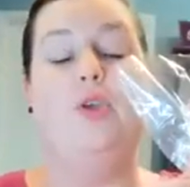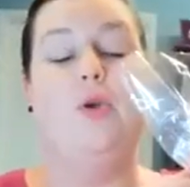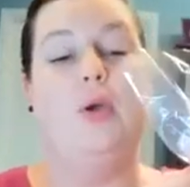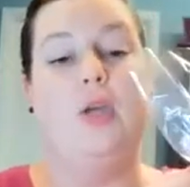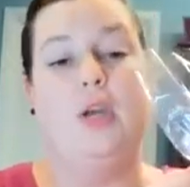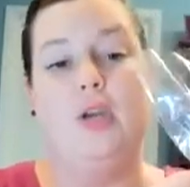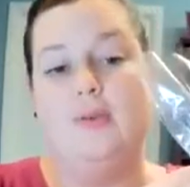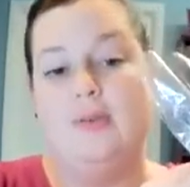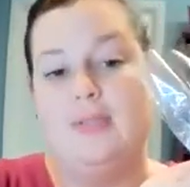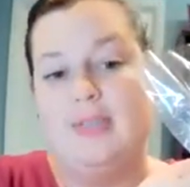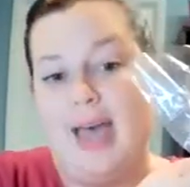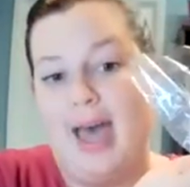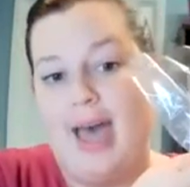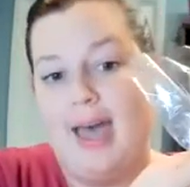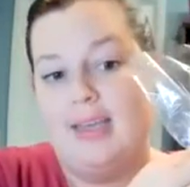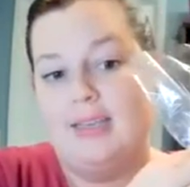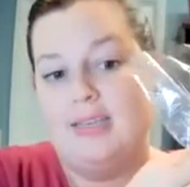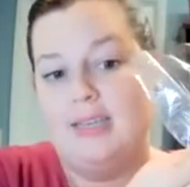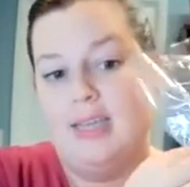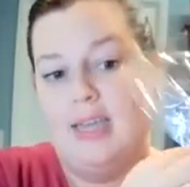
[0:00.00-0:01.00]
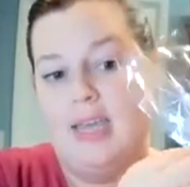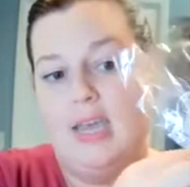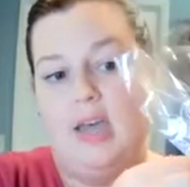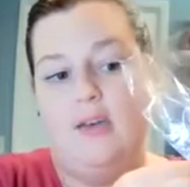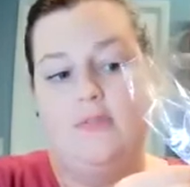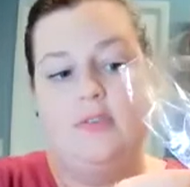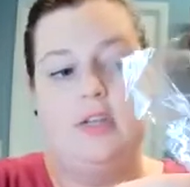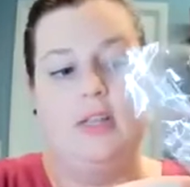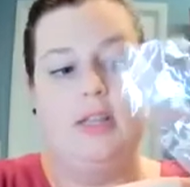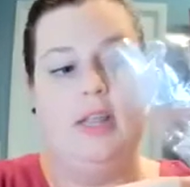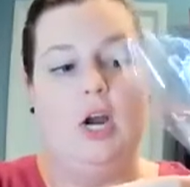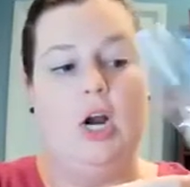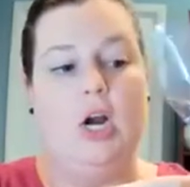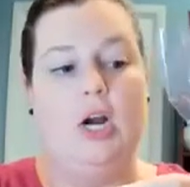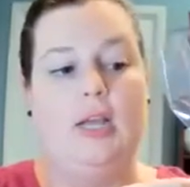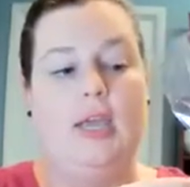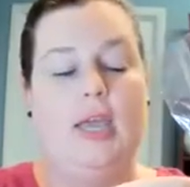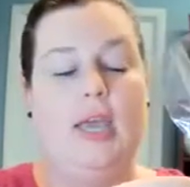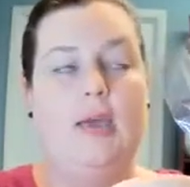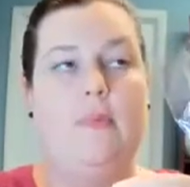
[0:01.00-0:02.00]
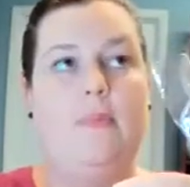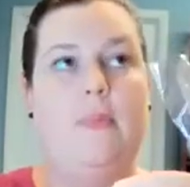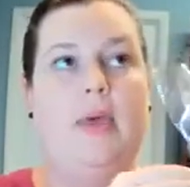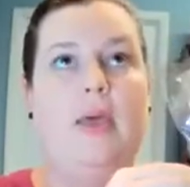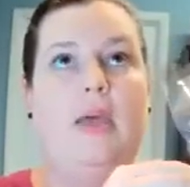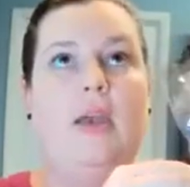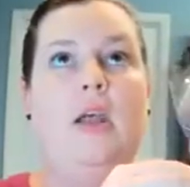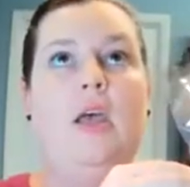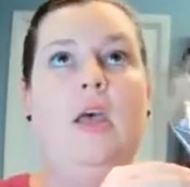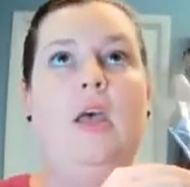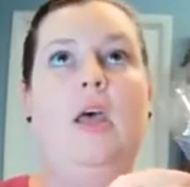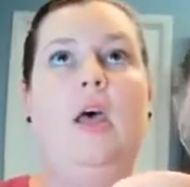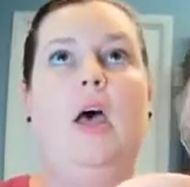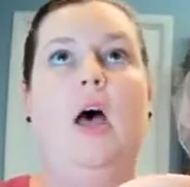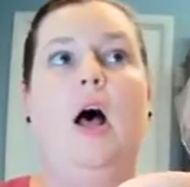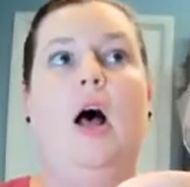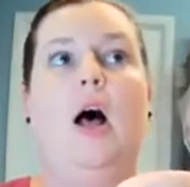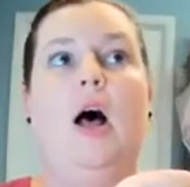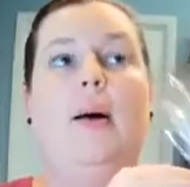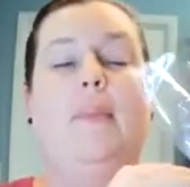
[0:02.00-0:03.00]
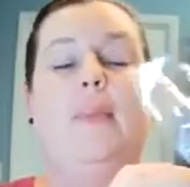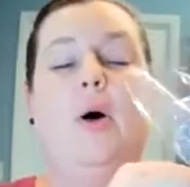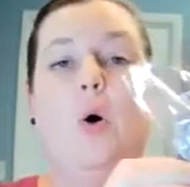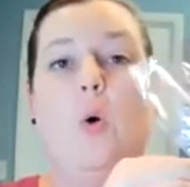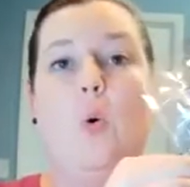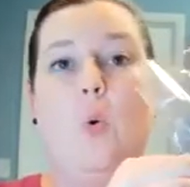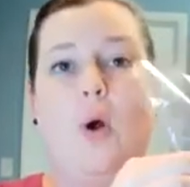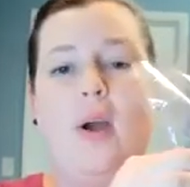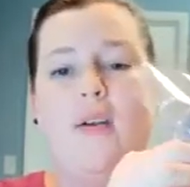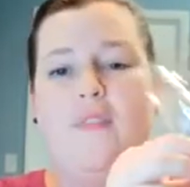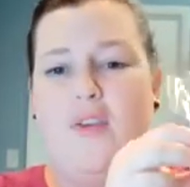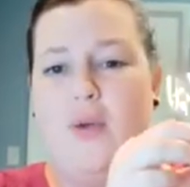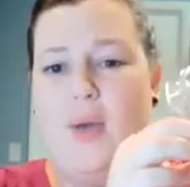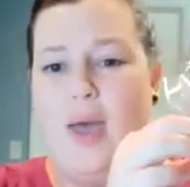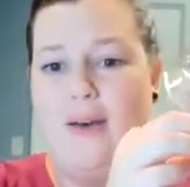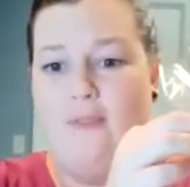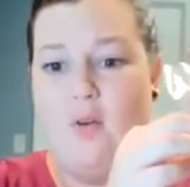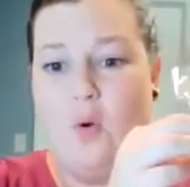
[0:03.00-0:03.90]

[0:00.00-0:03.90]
you can use that as a gift and let her keep it. Or if you